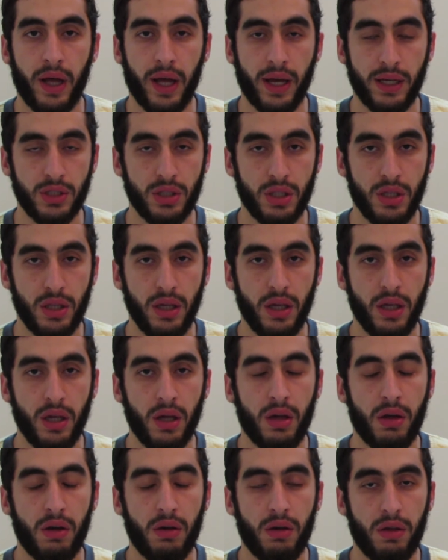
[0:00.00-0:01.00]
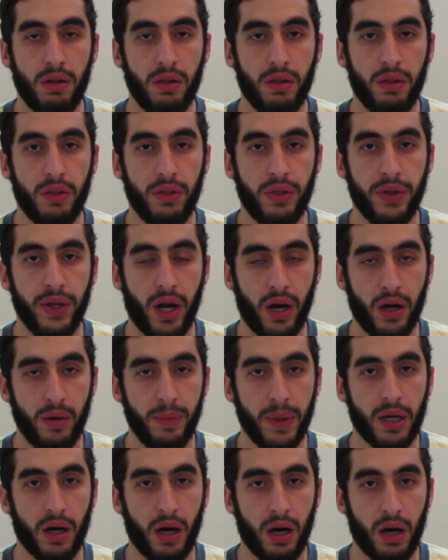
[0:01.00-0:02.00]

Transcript: Actually, the Arabic